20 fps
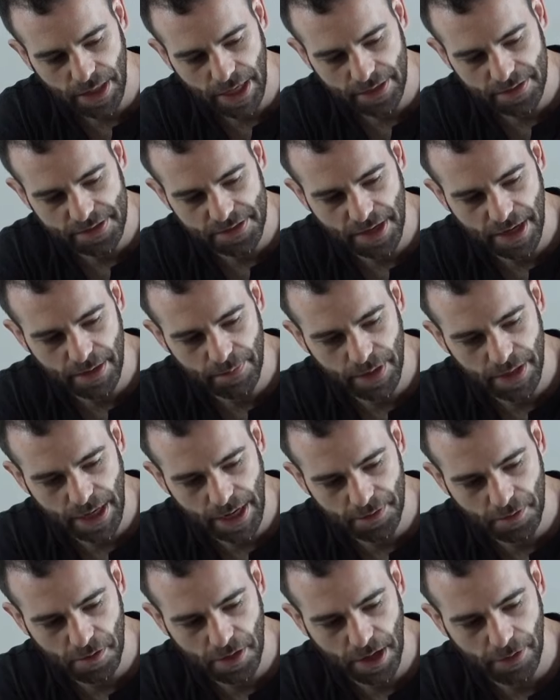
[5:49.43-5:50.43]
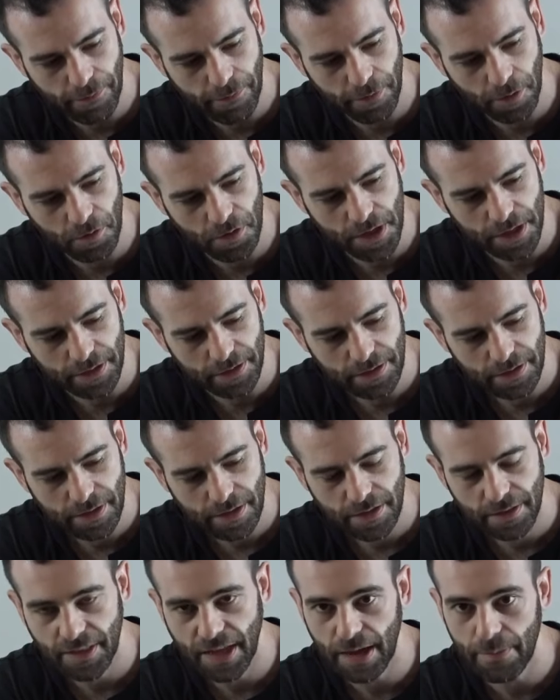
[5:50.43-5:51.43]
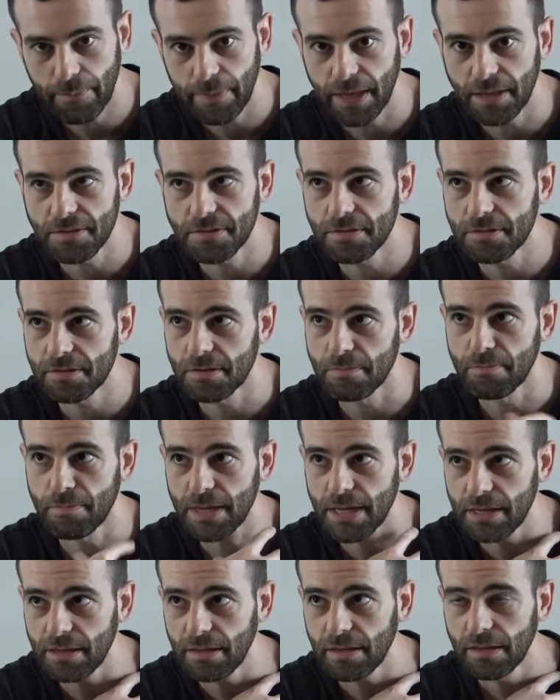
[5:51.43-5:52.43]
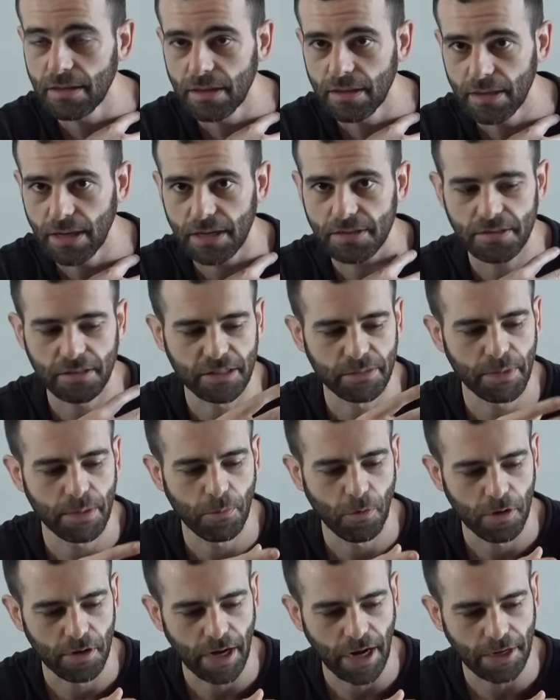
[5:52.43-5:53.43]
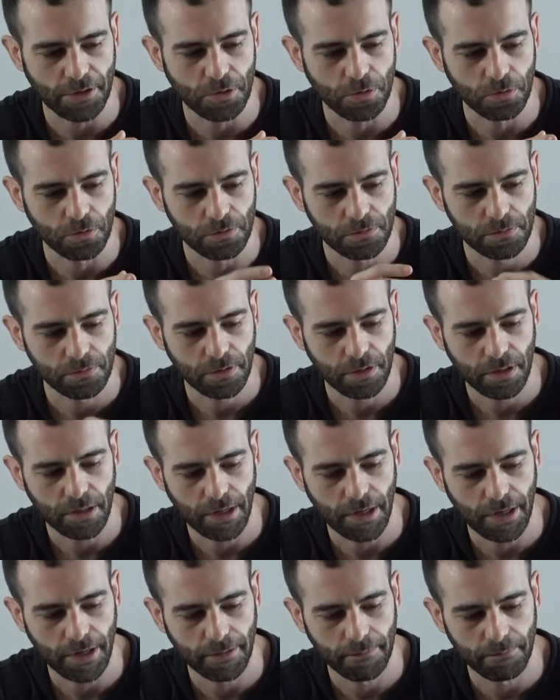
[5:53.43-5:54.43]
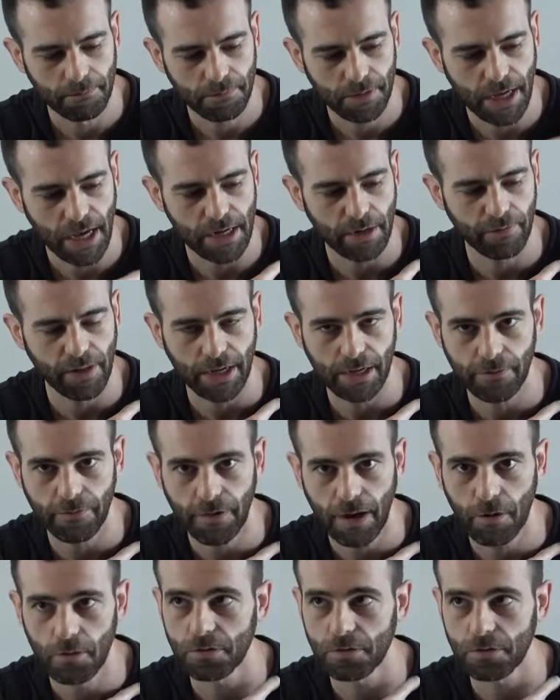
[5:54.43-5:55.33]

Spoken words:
like sediment, and they're not floating, that means to me that it's a little bit more natural. Kind of like if I